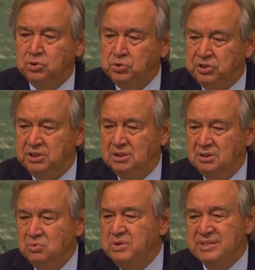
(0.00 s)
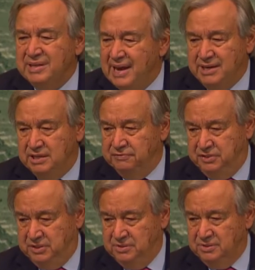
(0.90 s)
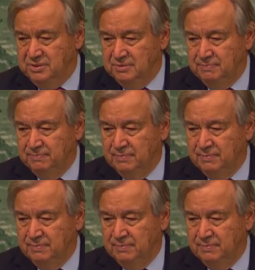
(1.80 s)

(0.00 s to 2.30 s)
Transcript: to deal with any of these.